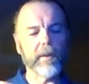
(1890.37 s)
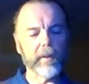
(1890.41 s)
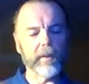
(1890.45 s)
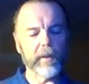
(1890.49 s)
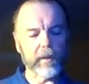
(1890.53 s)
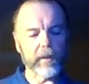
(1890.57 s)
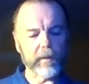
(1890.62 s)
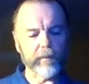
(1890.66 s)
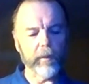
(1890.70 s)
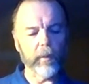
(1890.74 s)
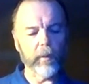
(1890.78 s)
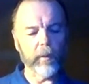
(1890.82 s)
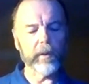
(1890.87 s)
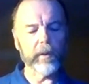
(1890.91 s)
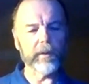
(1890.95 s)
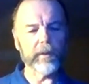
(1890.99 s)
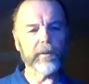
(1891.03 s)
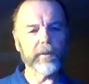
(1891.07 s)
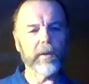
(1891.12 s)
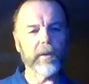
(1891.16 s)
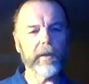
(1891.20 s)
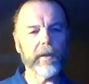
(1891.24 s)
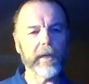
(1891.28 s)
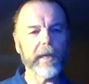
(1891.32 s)
that's
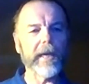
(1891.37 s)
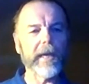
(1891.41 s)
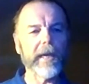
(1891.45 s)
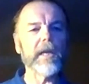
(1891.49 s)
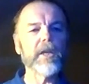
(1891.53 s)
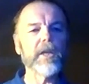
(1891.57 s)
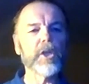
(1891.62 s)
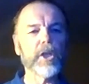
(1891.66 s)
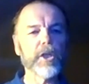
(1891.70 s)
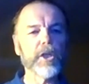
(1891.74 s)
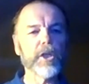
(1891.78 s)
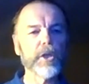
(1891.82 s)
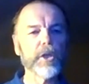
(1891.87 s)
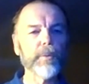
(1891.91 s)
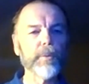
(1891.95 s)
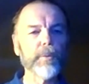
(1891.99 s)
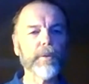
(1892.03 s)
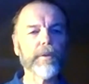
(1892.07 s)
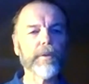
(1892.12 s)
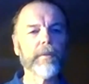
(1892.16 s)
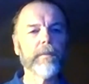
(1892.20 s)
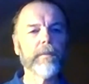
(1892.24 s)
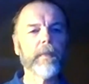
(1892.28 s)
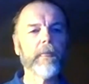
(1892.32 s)
focused on engaging
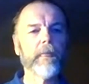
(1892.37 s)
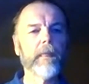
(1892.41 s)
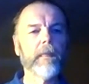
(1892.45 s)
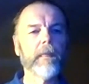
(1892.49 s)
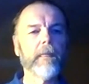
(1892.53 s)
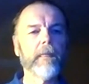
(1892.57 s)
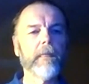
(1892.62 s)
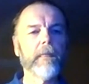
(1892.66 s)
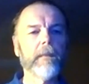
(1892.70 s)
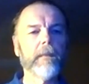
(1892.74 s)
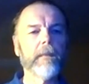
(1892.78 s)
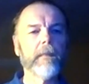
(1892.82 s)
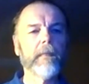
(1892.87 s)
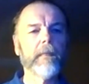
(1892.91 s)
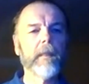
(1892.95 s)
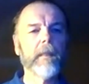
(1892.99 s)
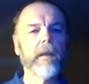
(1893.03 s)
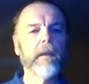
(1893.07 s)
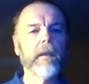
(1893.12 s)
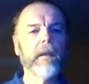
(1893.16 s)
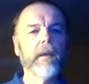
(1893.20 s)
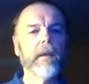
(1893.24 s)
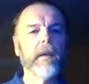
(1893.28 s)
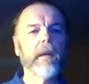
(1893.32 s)
youth
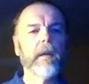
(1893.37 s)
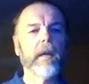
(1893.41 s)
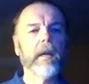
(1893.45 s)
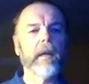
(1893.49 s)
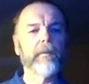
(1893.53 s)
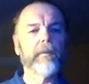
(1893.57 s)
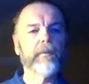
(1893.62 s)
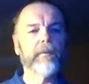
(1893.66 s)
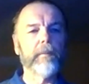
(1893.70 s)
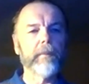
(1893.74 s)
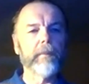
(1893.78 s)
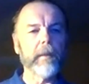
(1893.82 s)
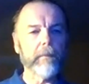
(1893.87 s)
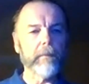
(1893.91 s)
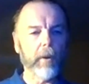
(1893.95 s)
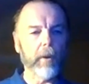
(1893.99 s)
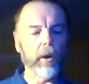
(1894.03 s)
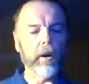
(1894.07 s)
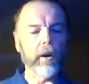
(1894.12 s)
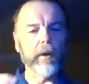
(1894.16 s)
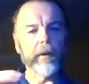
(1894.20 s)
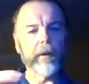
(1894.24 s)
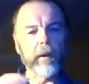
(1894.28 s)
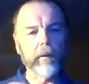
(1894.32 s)
to be
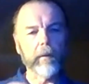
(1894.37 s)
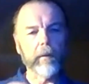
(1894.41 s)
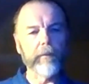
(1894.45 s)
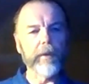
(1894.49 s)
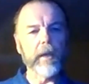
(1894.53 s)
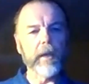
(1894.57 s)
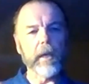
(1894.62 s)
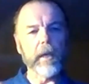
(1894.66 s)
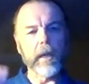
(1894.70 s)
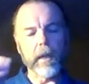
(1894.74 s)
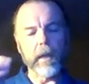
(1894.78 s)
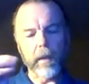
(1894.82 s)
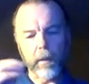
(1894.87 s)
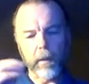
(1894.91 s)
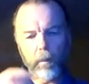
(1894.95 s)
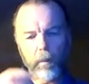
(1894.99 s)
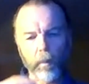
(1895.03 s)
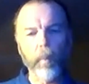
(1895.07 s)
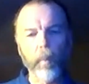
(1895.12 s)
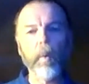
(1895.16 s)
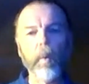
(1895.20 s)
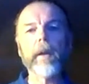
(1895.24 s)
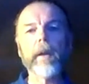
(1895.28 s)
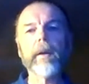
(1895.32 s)
part of the
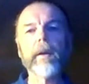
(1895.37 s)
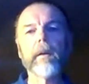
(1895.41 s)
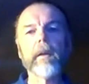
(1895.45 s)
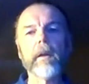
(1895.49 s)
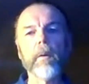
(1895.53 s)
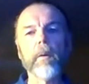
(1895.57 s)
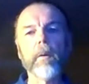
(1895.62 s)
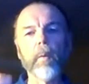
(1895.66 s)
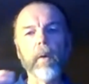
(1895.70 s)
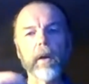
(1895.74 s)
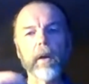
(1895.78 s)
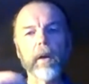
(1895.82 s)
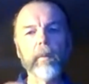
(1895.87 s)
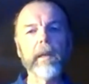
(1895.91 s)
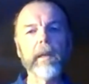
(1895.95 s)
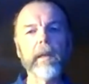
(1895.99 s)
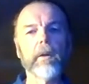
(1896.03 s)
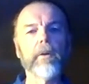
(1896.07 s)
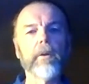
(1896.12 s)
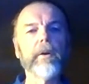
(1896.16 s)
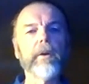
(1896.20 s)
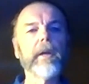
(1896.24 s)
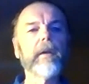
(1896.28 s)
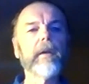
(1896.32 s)
what you know what are we
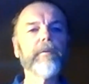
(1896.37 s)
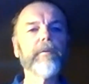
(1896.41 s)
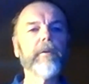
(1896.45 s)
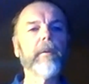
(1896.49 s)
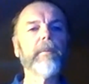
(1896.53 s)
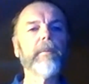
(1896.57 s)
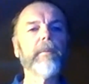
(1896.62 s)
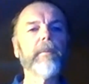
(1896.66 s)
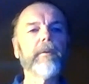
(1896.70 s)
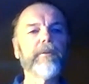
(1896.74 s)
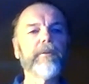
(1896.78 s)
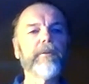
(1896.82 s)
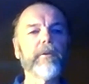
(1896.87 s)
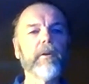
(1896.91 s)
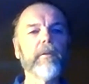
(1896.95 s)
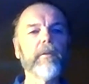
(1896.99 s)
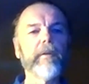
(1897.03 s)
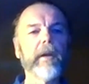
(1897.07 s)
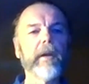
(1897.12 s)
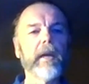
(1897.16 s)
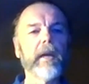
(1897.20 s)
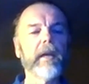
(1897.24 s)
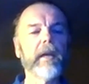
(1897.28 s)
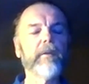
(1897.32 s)
learning from the
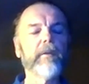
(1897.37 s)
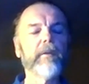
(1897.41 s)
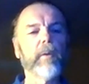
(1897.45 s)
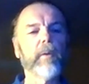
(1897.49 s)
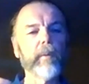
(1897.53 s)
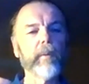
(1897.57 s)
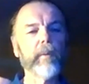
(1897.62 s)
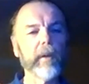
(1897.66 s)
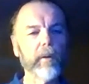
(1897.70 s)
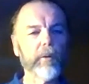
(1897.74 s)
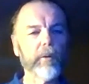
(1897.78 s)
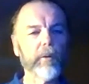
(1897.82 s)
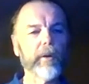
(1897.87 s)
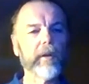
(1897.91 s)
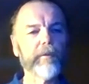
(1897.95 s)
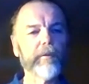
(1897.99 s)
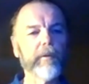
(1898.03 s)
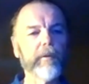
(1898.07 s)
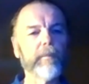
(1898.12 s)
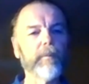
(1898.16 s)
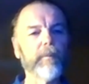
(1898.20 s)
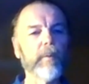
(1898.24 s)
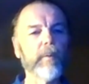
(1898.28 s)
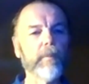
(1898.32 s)
surveys what are we learning
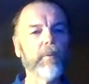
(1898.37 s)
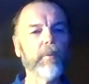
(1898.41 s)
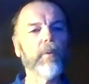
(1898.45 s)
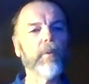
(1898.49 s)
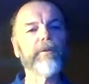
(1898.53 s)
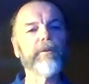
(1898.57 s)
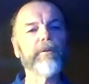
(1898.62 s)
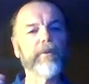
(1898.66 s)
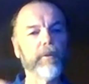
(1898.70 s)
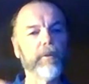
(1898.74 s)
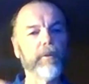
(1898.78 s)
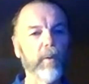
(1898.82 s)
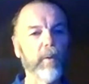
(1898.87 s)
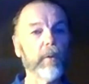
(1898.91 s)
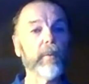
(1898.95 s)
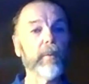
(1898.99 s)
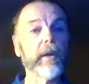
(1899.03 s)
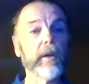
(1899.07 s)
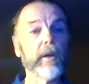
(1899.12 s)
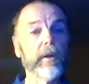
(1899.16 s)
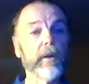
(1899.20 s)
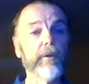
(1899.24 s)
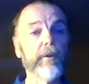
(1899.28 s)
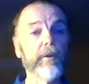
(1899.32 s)
from the reports and what are
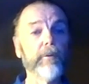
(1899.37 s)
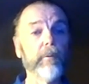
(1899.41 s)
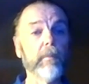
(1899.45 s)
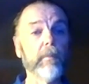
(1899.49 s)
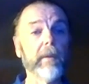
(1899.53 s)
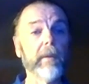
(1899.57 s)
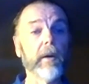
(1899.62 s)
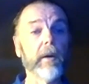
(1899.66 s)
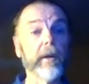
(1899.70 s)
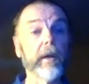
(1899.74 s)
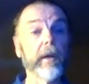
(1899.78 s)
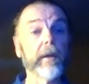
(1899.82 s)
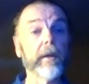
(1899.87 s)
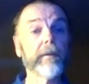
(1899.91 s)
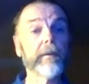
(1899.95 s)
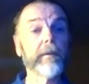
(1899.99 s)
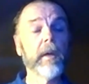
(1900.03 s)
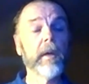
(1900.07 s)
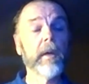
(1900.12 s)
we going to do about it